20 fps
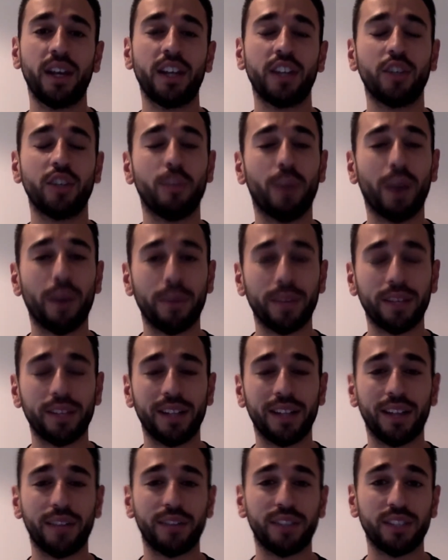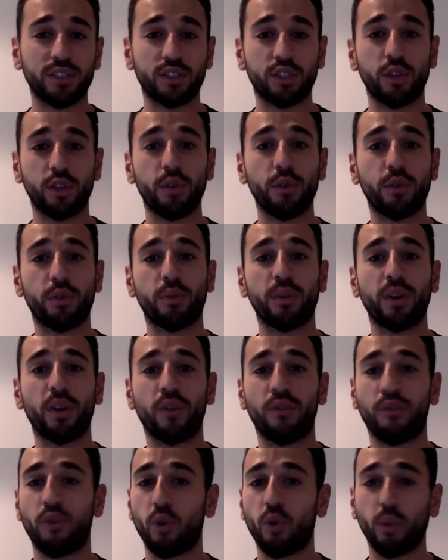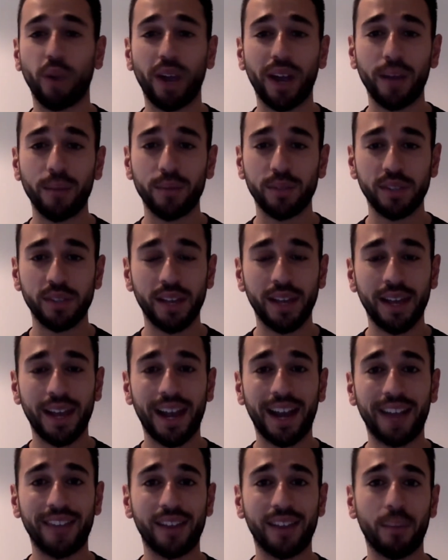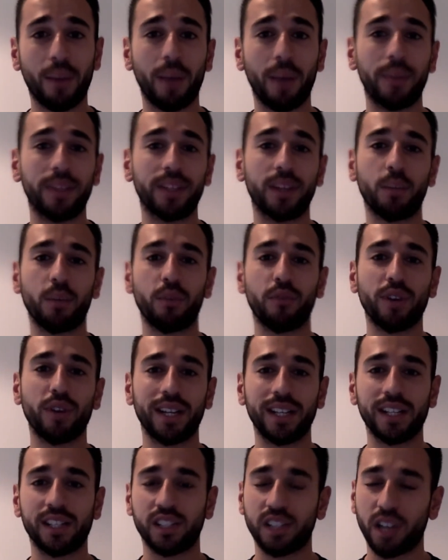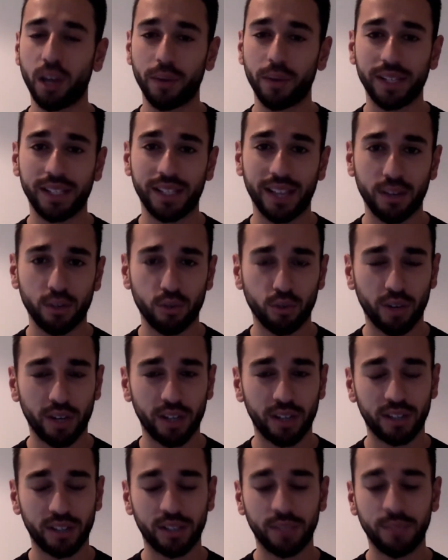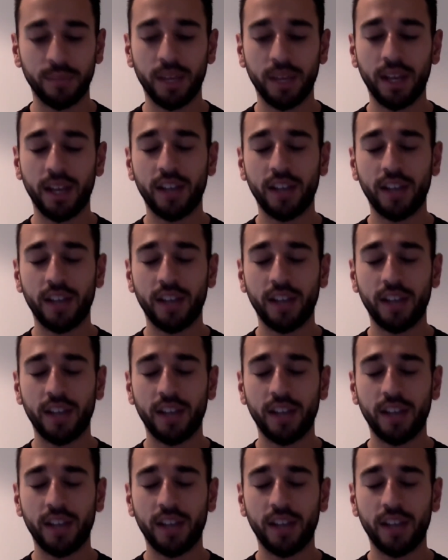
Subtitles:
you might be lifting 2, 3, or 4 reps, and they might be done with really slow eccentrics.